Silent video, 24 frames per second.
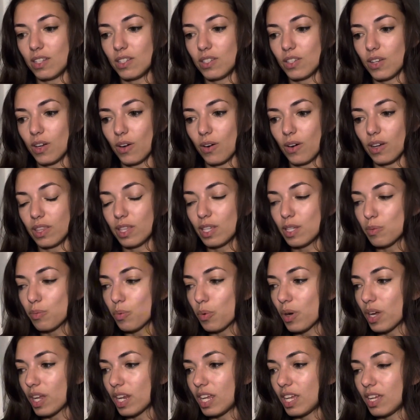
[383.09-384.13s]
So at this
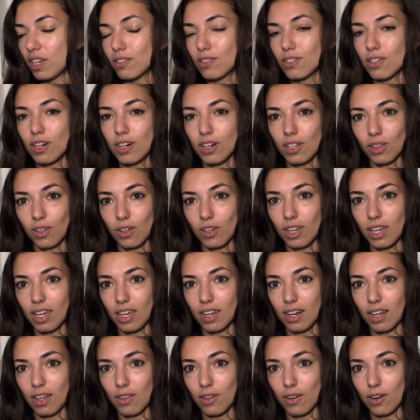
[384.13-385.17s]
point, he had started looking
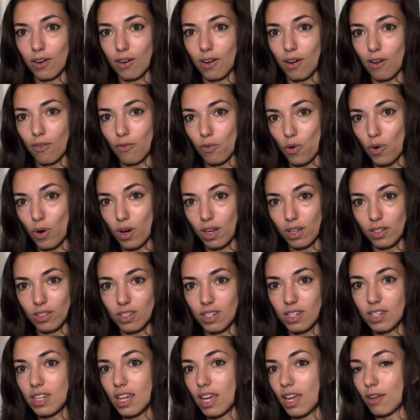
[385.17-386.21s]
at other Evoras
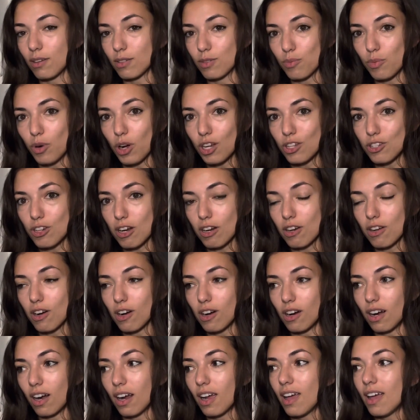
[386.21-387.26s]
to take as a project
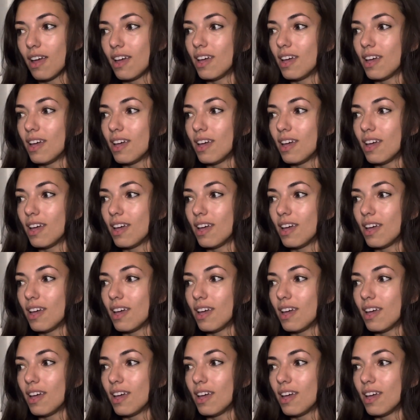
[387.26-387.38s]
car.